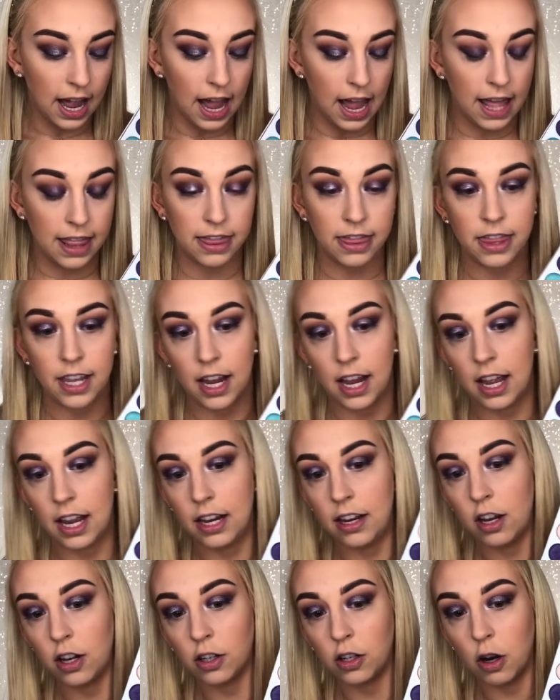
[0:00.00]
And
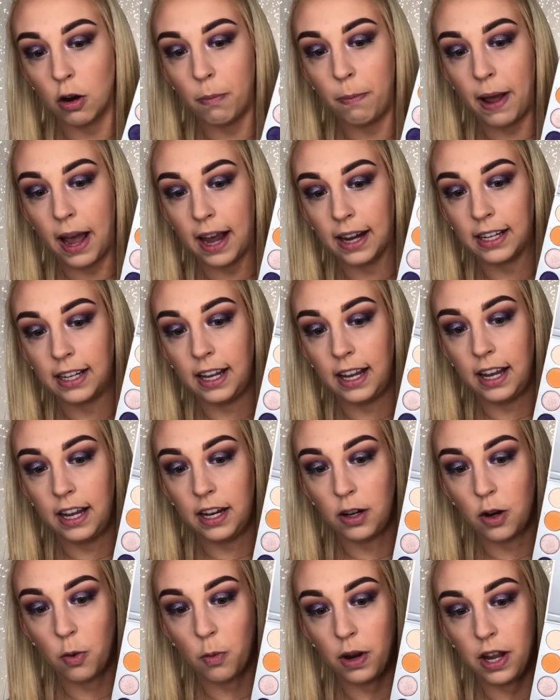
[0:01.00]
then go back
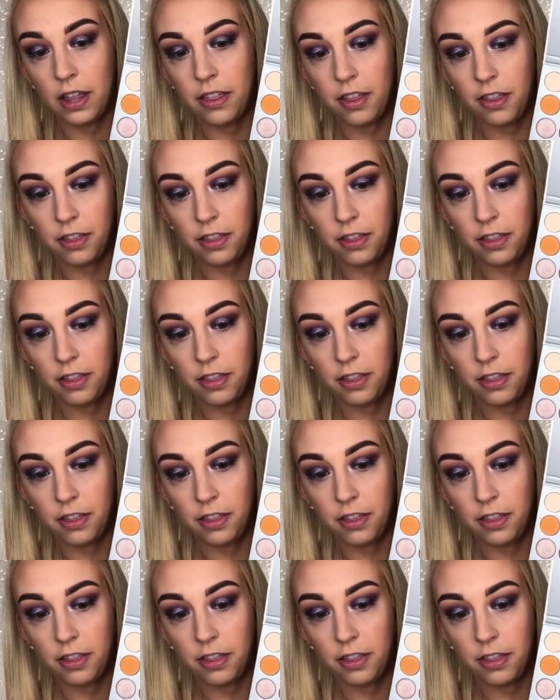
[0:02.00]
in with